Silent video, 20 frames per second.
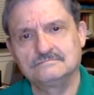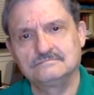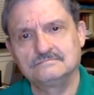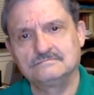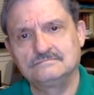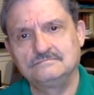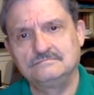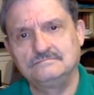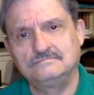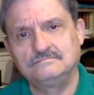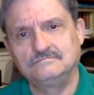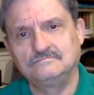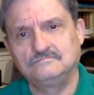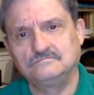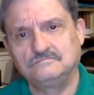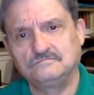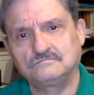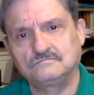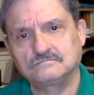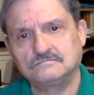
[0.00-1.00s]

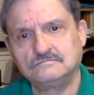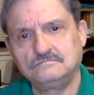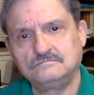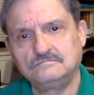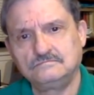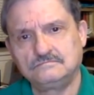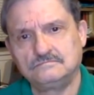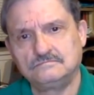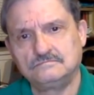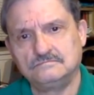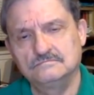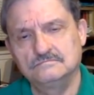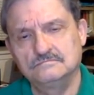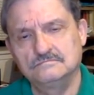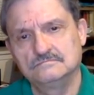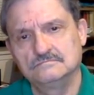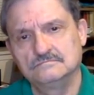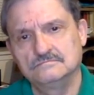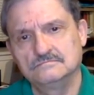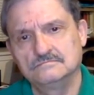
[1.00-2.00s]

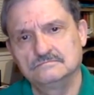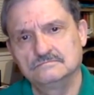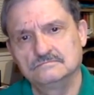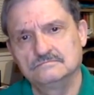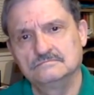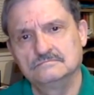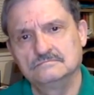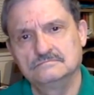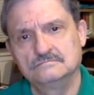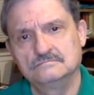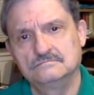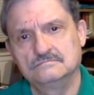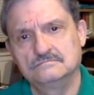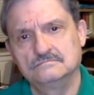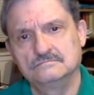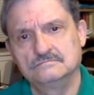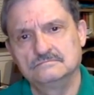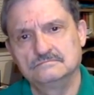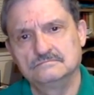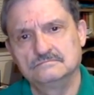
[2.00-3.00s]

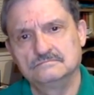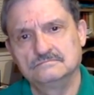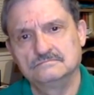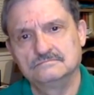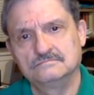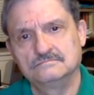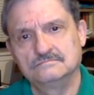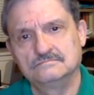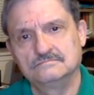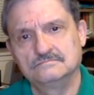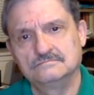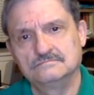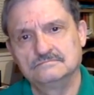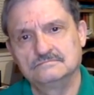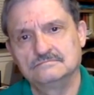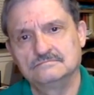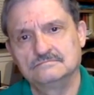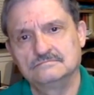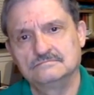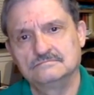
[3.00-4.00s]

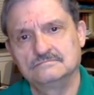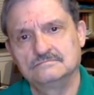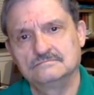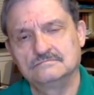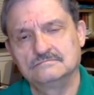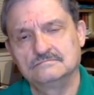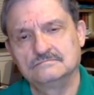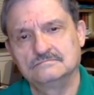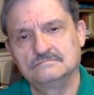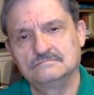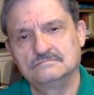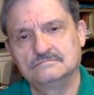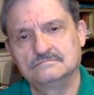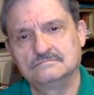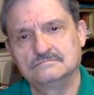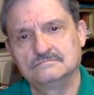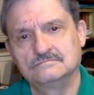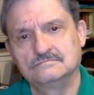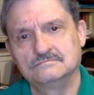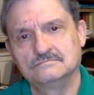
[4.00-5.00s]

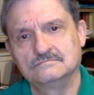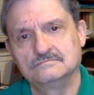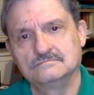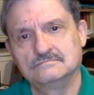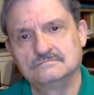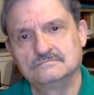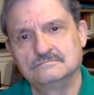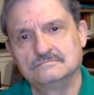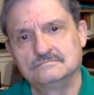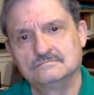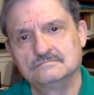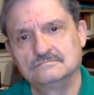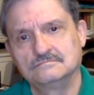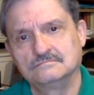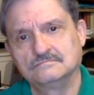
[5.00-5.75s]
This person isn't speaking.